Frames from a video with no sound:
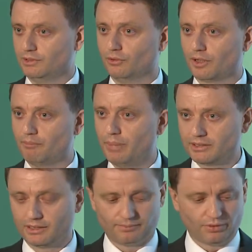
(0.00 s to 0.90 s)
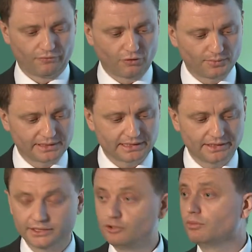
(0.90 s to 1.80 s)
or a better performance than
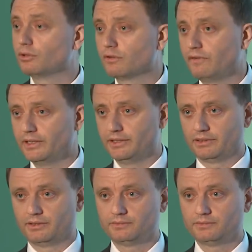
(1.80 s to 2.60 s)
this. You will not find it.